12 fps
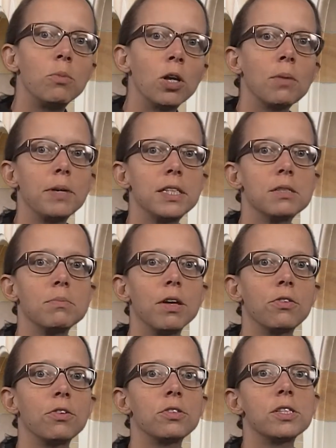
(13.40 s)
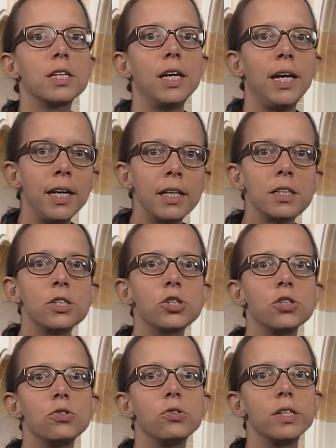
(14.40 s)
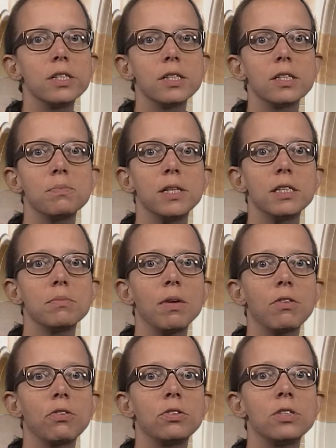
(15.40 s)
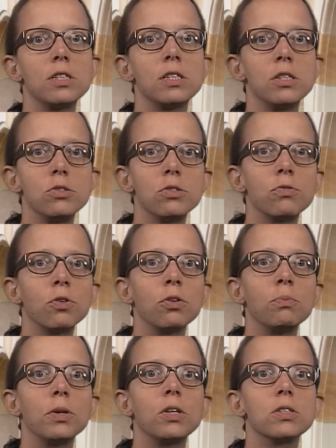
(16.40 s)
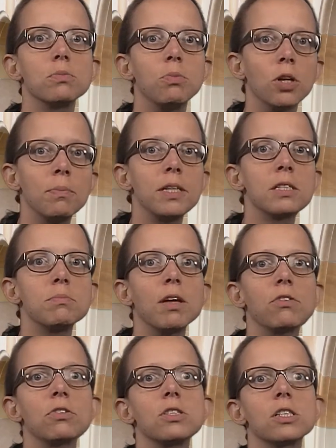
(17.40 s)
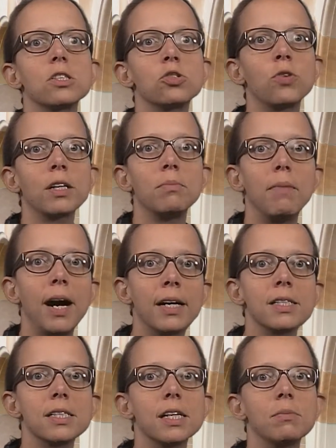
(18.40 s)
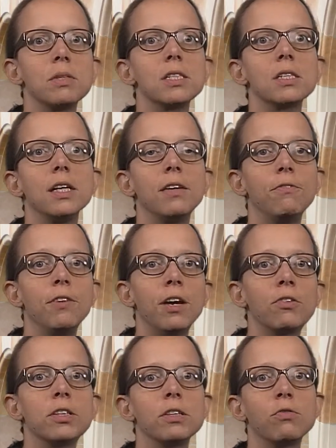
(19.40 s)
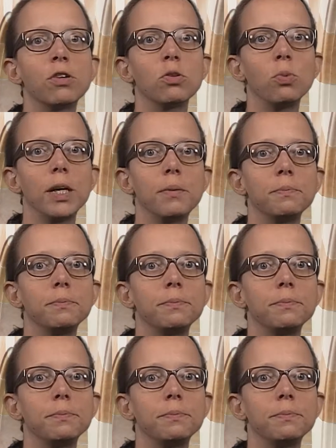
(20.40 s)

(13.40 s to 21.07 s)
model-based methods in addition to distance-based methods is useful because model-based methods extract market segments in a very different way.